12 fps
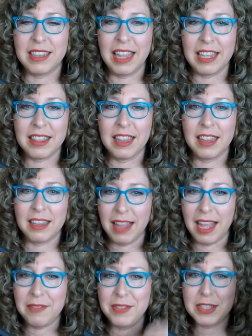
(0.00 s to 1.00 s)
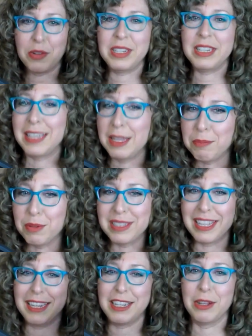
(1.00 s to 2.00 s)
Like, life is going to keep
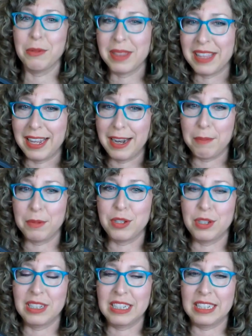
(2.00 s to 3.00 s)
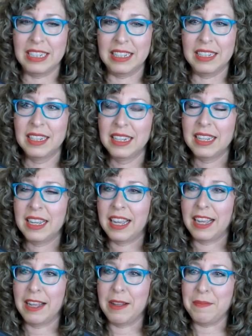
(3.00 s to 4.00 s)
presenting you with that opportunity.
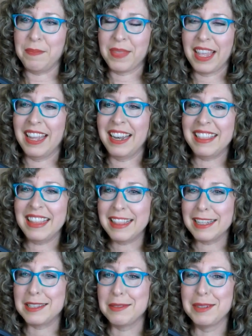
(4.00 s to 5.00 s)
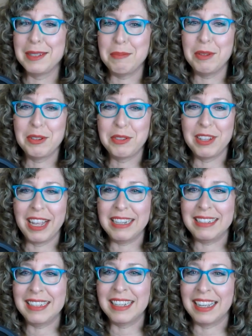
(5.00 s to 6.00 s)
Um, and I think that's a really beautiful
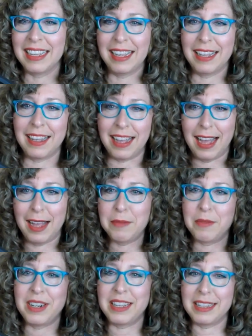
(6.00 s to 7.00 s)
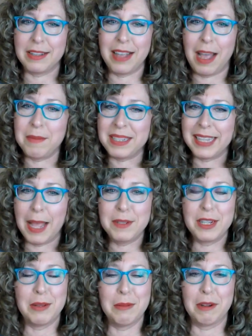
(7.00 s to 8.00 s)
idea. I, I'm one of the, I'm a
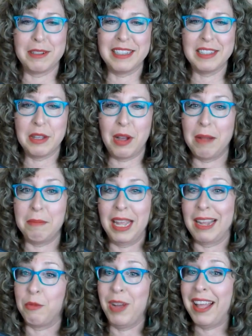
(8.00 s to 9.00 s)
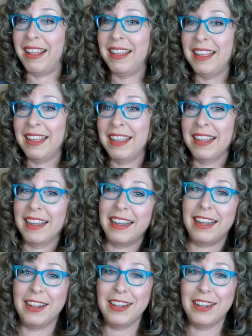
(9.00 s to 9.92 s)
skeptical person. So I'm like, well, all